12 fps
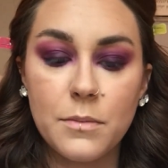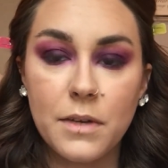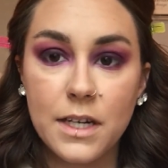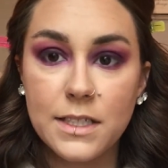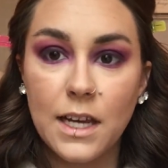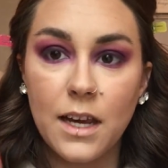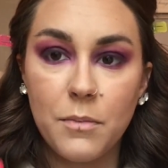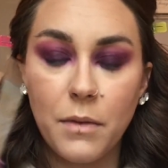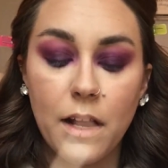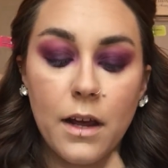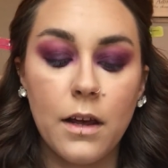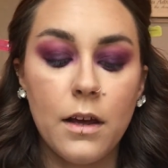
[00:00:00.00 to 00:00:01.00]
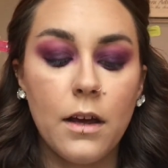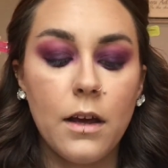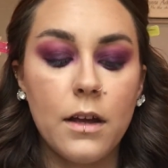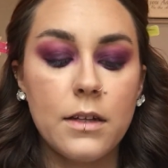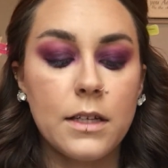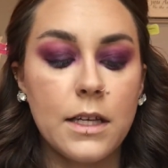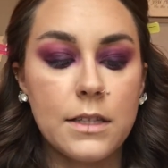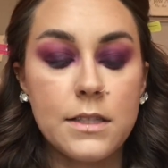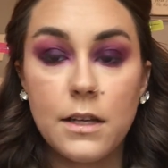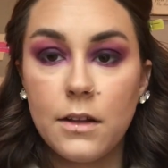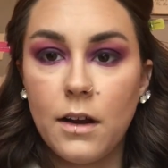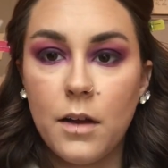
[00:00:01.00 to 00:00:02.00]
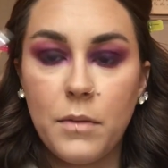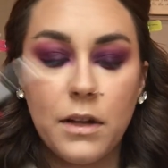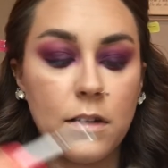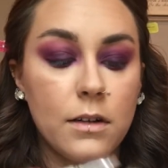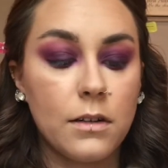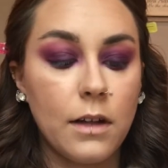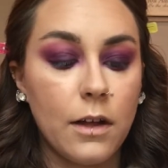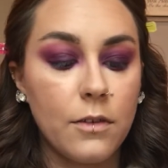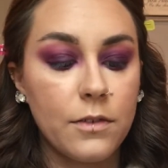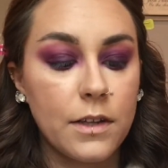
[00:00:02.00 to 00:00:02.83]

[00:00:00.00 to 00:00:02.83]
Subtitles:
I'm going to take my concealer and my little e.l.f.